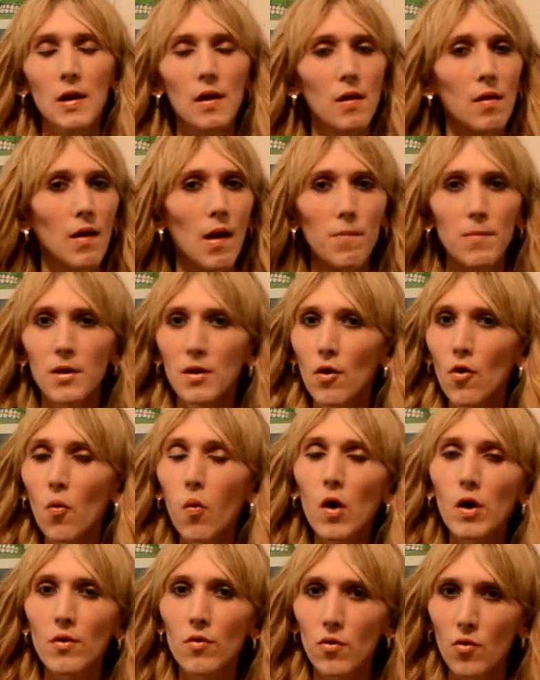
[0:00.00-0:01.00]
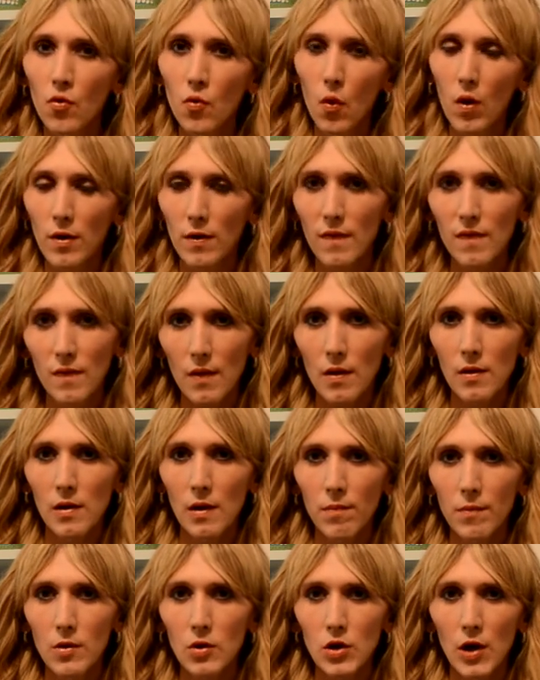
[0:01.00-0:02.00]
Let me know what you want to see
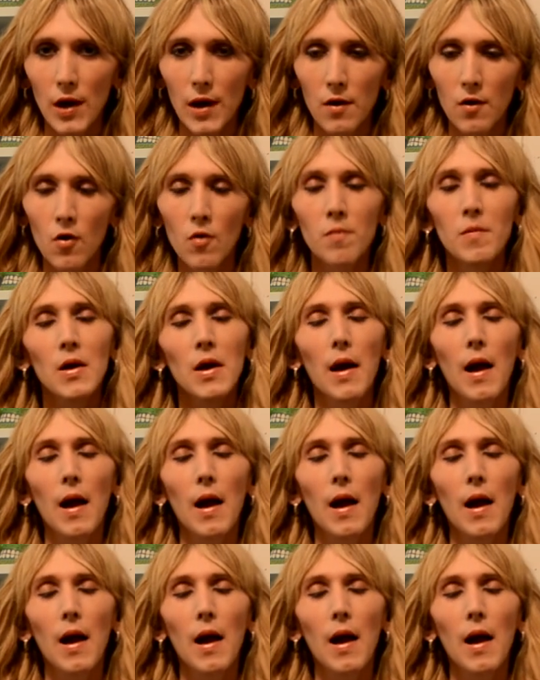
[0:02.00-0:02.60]
on the channel.